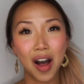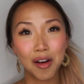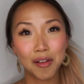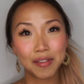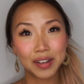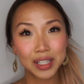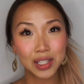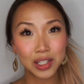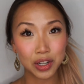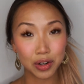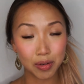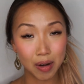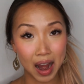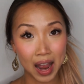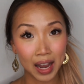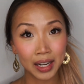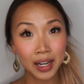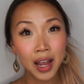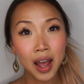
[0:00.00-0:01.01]
Elvis
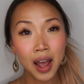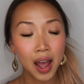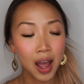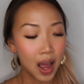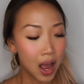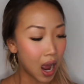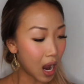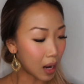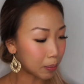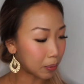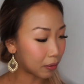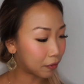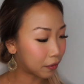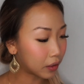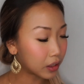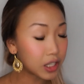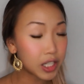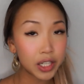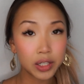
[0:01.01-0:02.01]
Duran. I
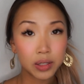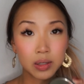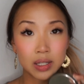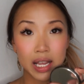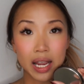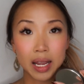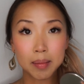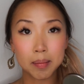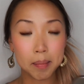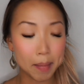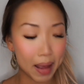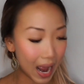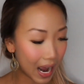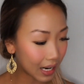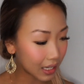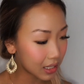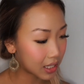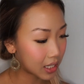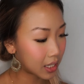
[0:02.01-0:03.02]
prefer to use a
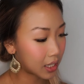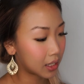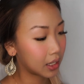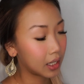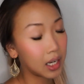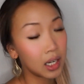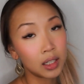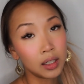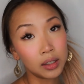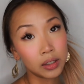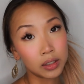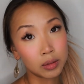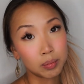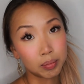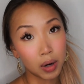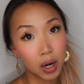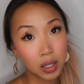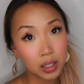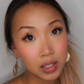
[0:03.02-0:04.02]
matte colored
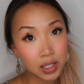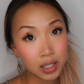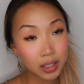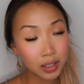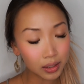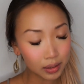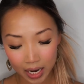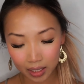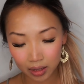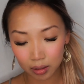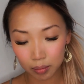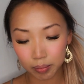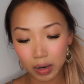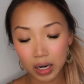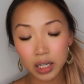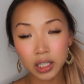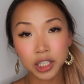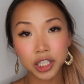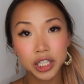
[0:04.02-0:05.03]
bronzer, and the
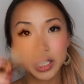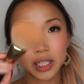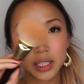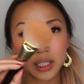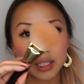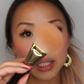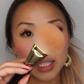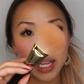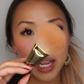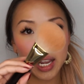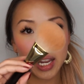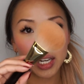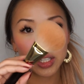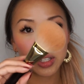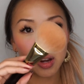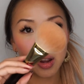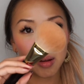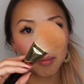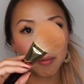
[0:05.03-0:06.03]
brush is a
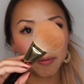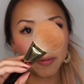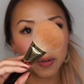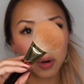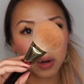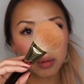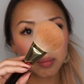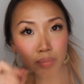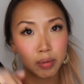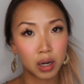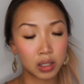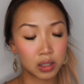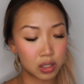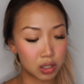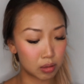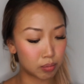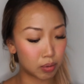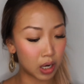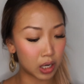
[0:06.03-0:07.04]
Tom Ford
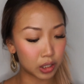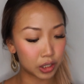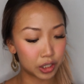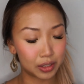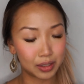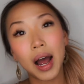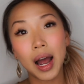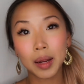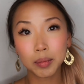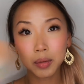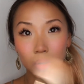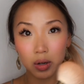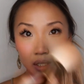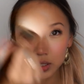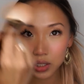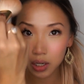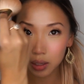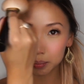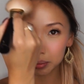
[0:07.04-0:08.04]
bronzer brush. I'm
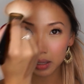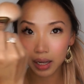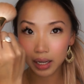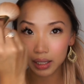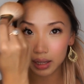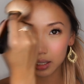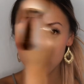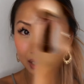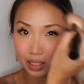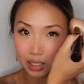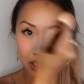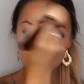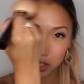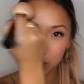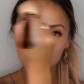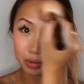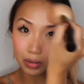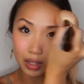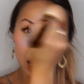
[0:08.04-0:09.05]
going to apply this
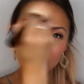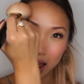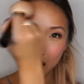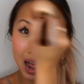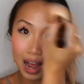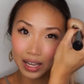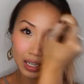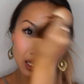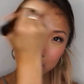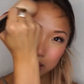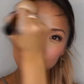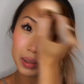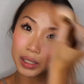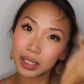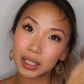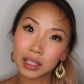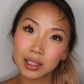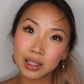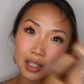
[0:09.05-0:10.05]
to the highest
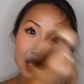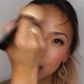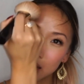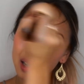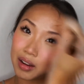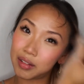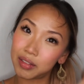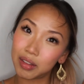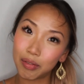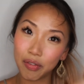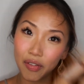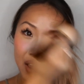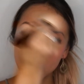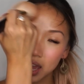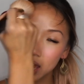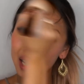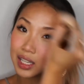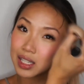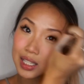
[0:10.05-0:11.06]
planes of the
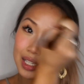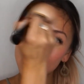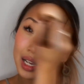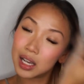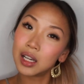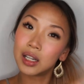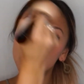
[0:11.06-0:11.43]
face.